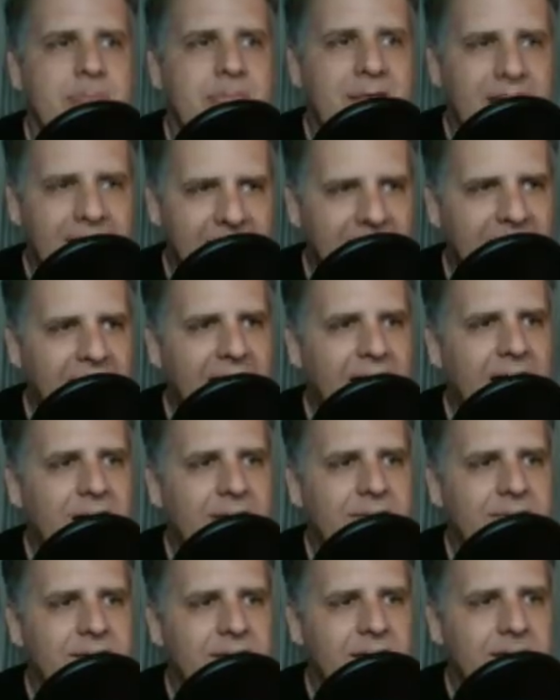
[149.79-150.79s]
than I
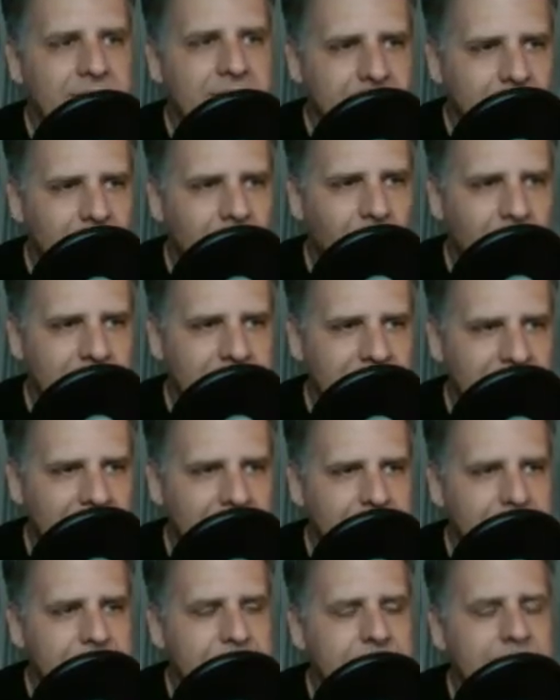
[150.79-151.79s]
have in a very long
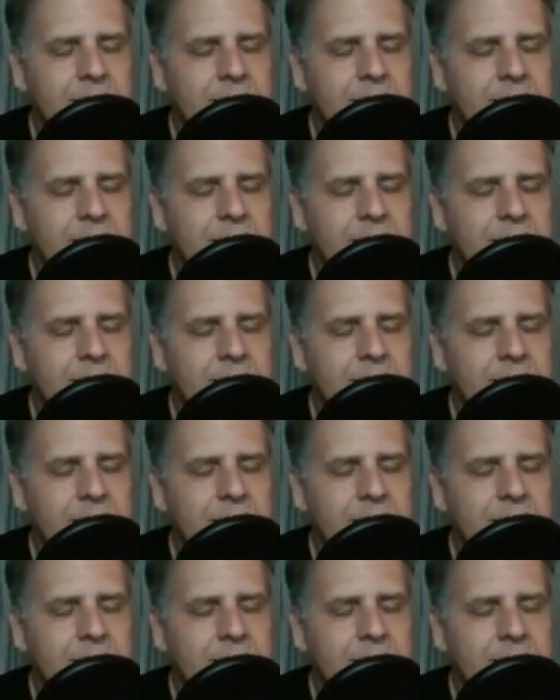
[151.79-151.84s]
time.